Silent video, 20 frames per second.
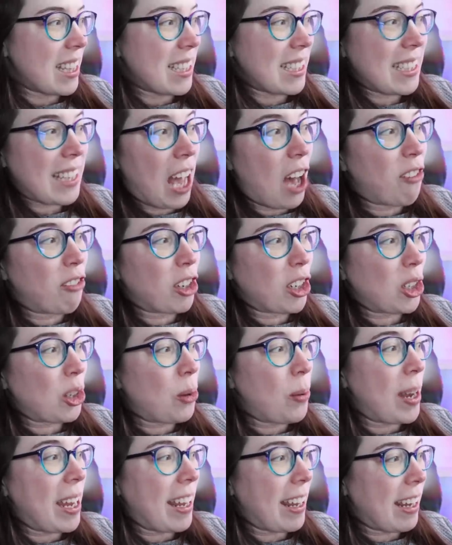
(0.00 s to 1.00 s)
The scalper
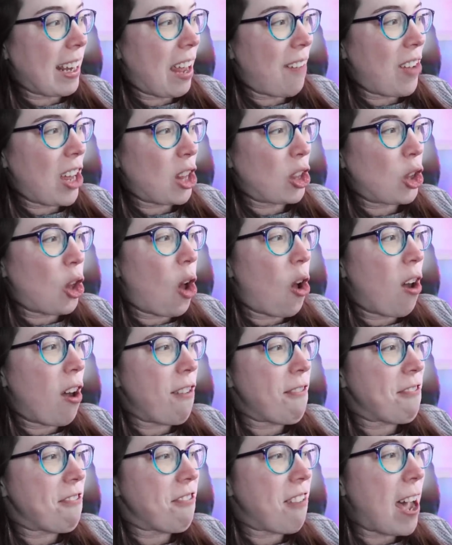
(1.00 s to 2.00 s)
queen gave a
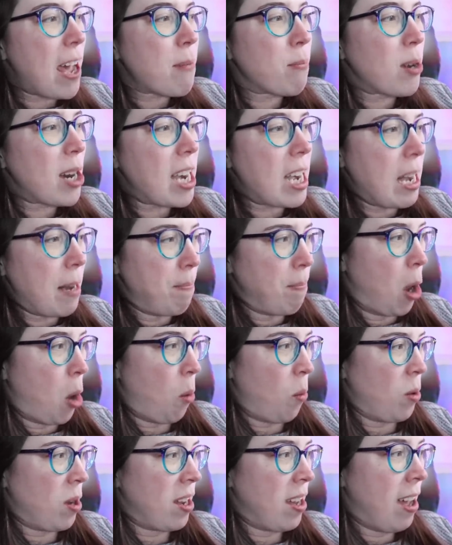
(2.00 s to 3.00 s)
long, vibrating
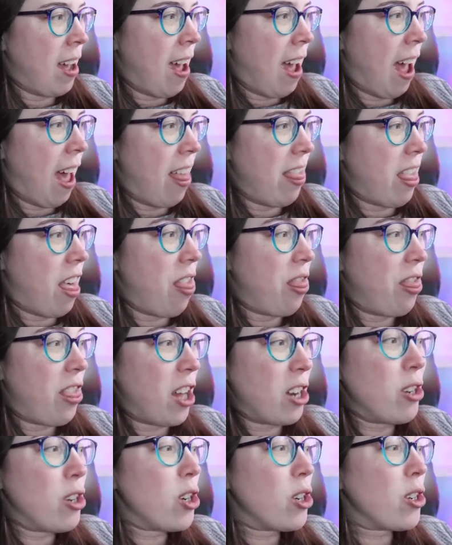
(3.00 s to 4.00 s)
moan and then
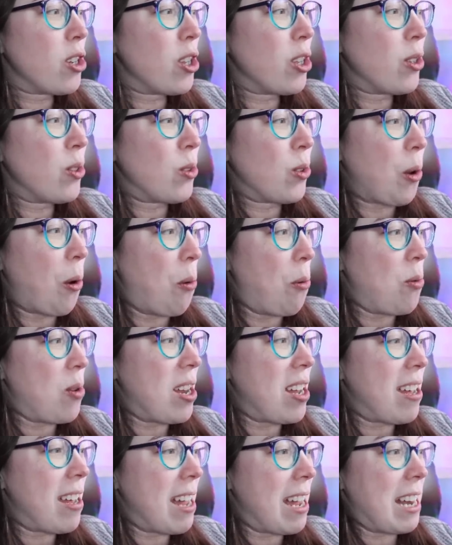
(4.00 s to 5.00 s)
thundered to the
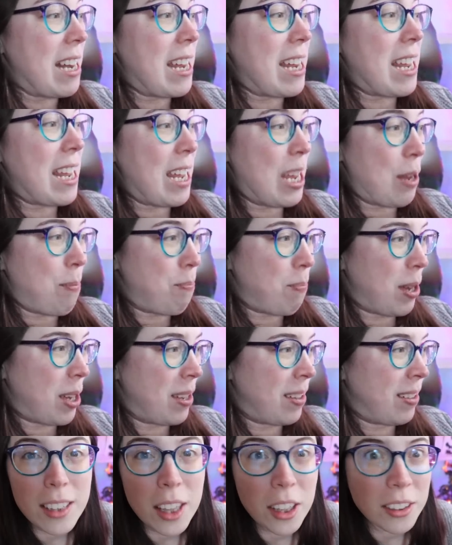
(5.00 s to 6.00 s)
stone in a heap.
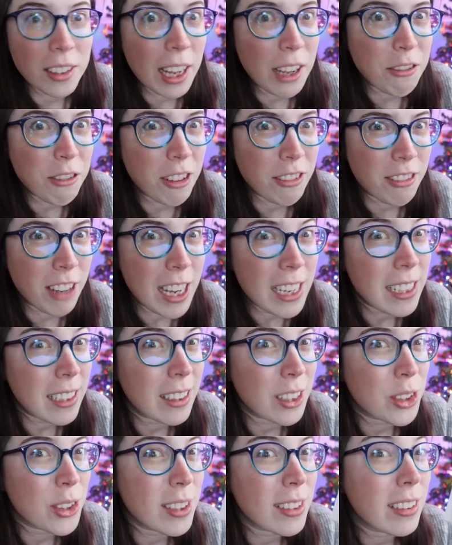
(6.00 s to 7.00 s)
The life of
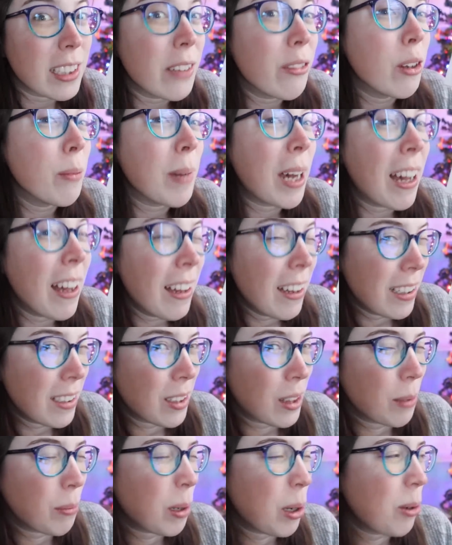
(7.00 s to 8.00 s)
fighting that she's leaving
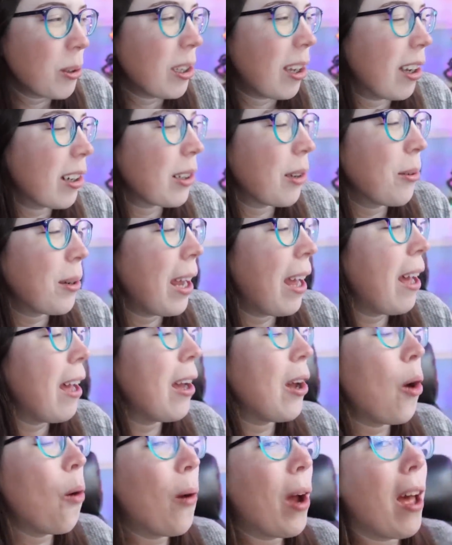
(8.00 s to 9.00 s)
behind in the prologue.
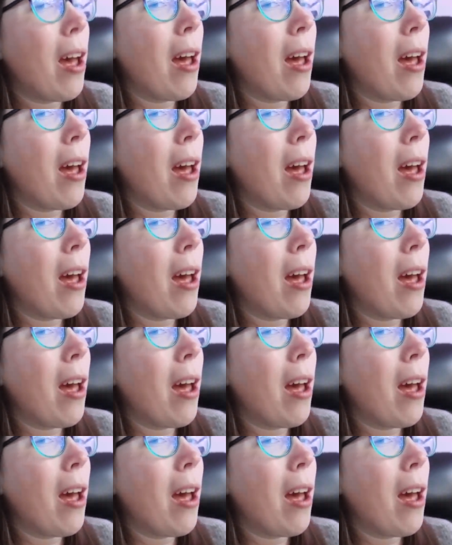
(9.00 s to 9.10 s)
Okay.